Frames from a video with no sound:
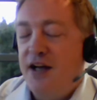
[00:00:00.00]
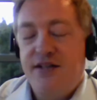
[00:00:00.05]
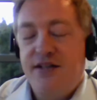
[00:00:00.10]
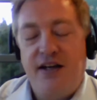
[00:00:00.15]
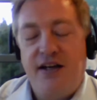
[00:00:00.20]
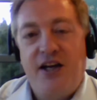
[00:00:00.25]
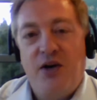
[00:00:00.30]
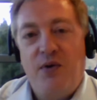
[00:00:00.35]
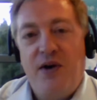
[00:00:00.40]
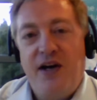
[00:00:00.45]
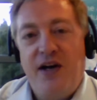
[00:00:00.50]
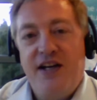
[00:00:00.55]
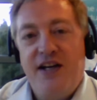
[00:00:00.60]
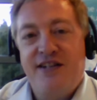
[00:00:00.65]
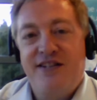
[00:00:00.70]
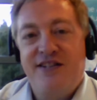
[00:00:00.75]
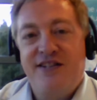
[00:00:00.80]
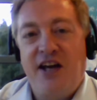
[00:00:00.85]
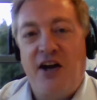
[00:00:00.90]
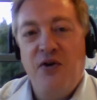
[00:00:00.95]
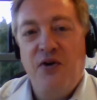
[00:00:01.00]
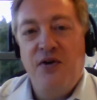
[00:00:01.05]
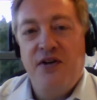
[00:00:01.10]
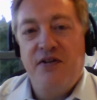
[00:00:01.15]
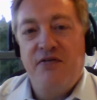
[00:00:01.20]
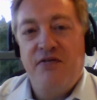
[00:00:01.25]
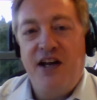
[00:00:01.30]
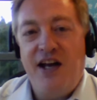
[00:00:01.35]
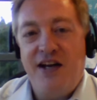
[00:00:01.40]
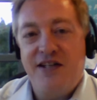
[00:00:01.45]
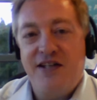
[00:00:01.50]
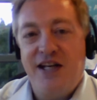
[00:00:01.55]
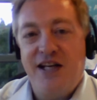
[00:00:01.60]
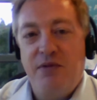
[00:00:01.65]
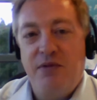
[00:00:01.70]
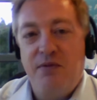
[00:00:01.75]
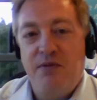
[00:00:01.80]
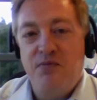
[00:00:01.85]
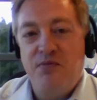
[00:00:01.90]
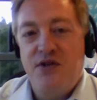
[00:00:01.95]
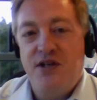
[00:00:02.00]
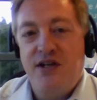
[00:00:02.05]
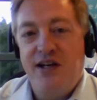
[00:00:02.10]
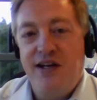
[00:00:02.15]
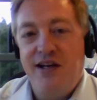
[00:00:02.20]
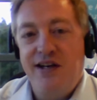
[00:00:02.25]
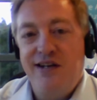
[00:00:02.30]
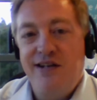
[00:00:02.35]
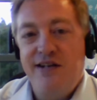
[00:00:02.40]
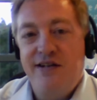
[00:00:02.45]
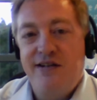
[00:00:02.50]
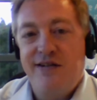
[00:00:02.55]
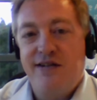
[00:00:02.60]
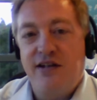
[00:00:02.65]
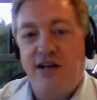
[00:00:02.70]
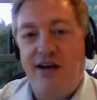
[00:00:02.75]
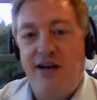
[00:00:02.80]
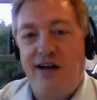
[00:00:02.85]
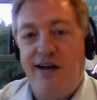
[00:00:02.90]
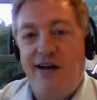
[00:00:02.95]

take away is the tone of the SMMT's